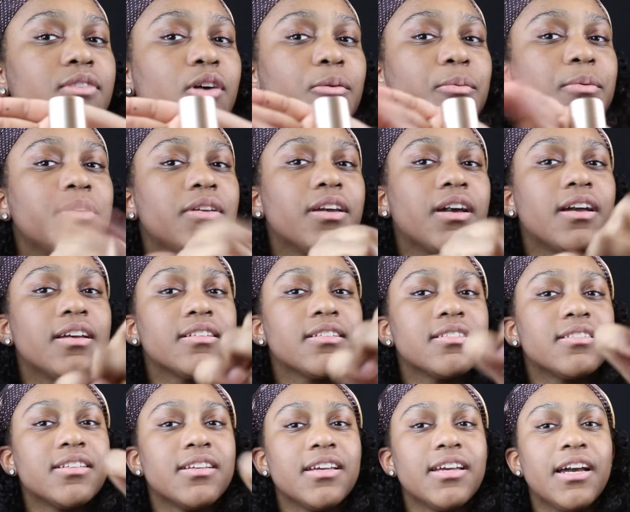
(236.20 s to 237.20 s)
Hope you guys
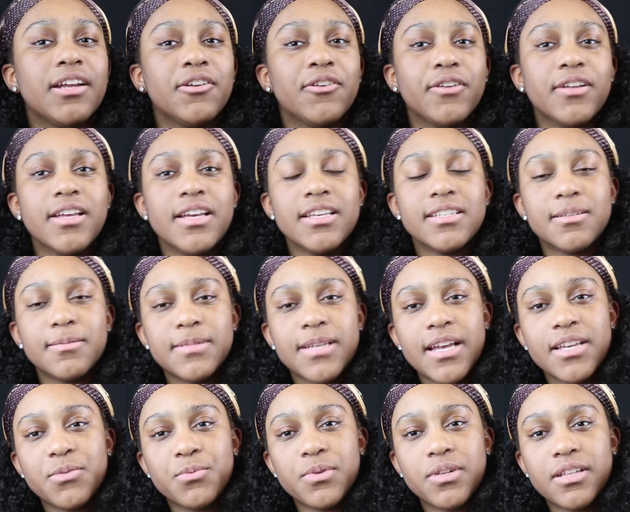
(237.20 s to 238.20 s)
can see it. I know
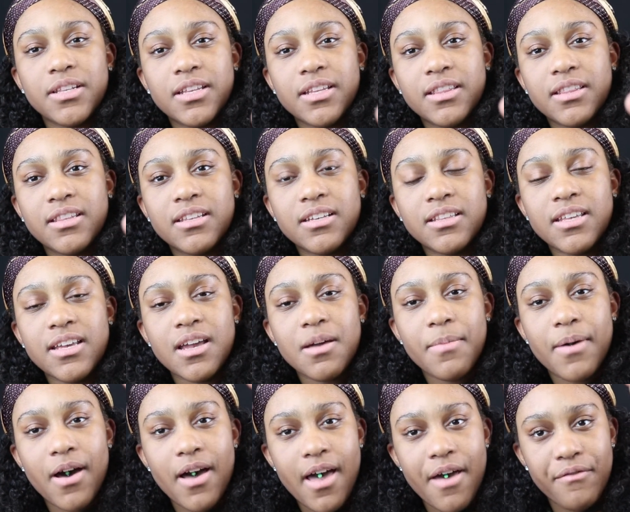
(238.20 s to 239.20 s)
sometimes when the good thing
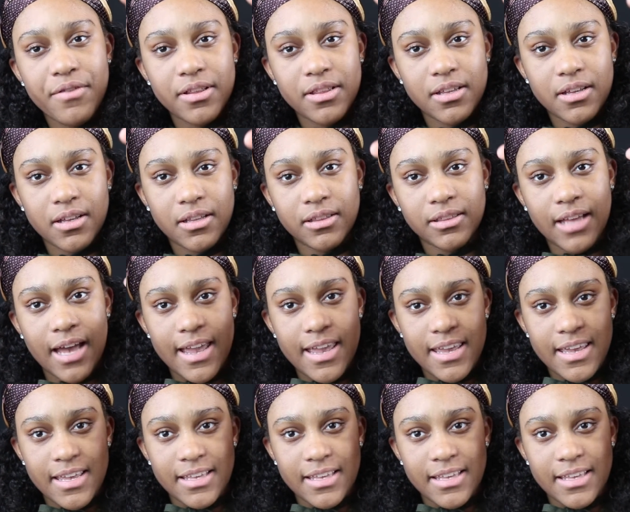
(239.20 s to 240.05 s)
about having the light